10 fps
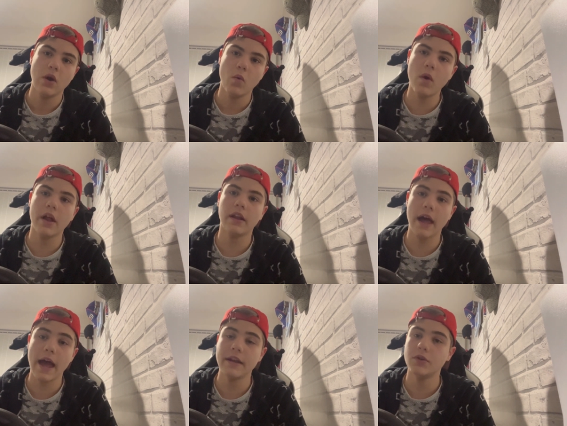will
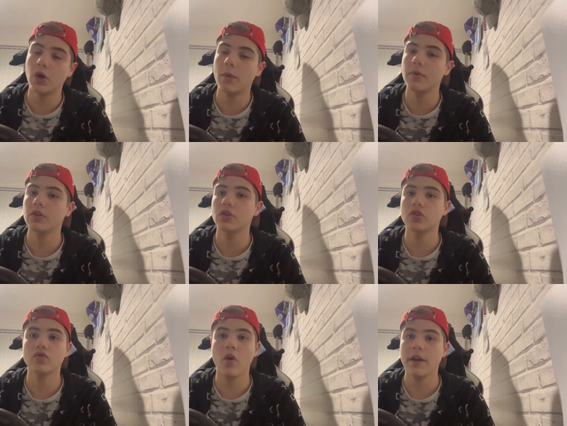end up
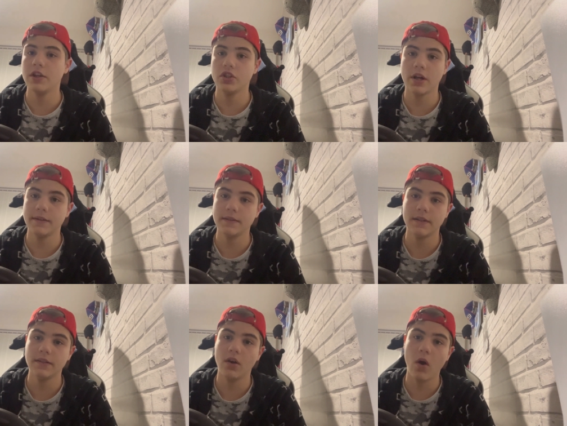destroying his
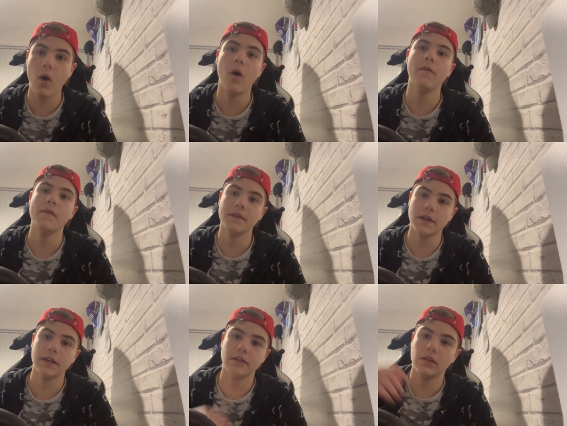chances of the
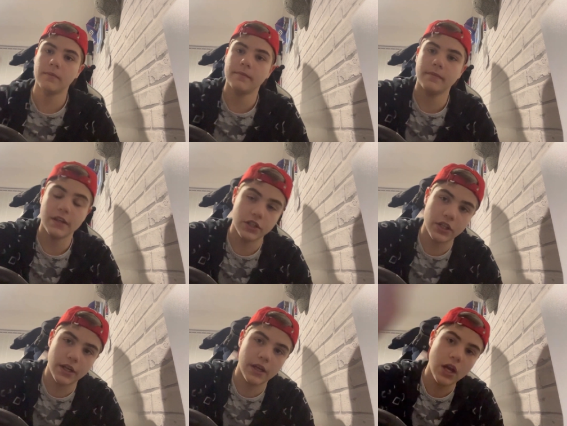title this
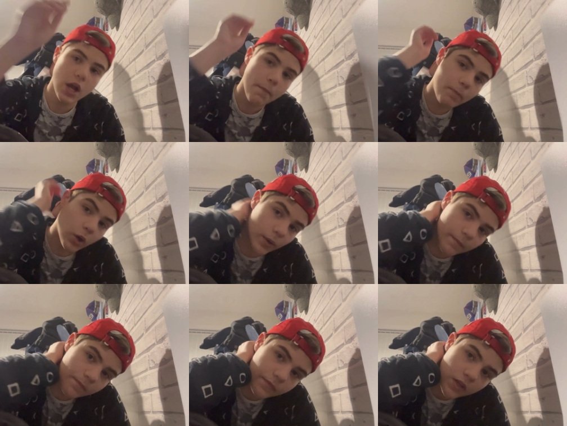year. But
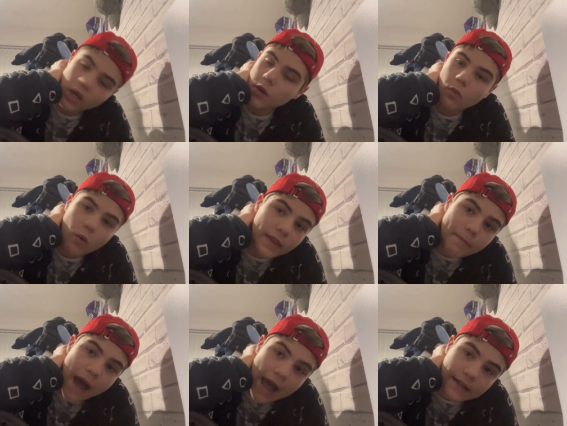with
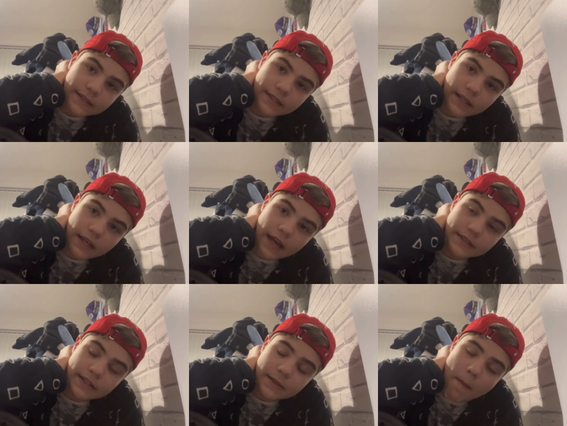Max, he
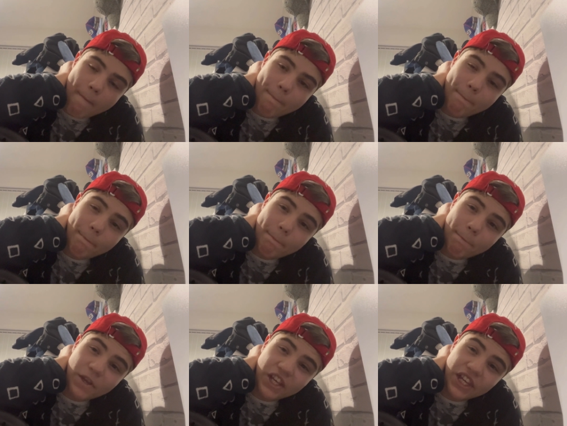has this
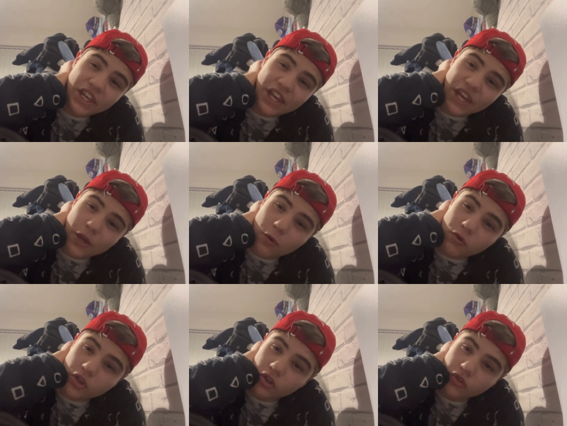
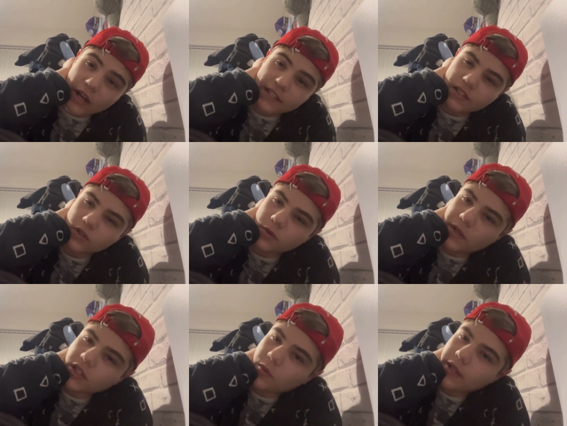huge contract till
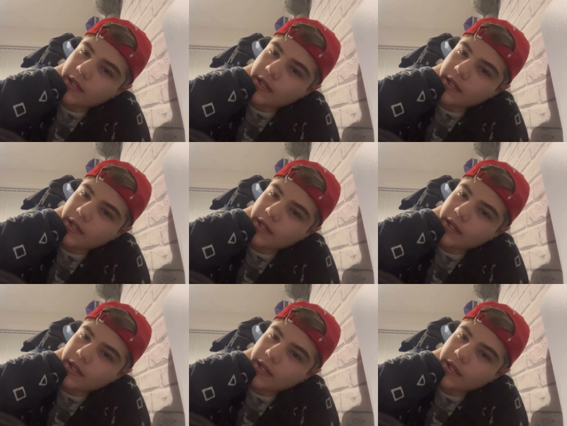2028.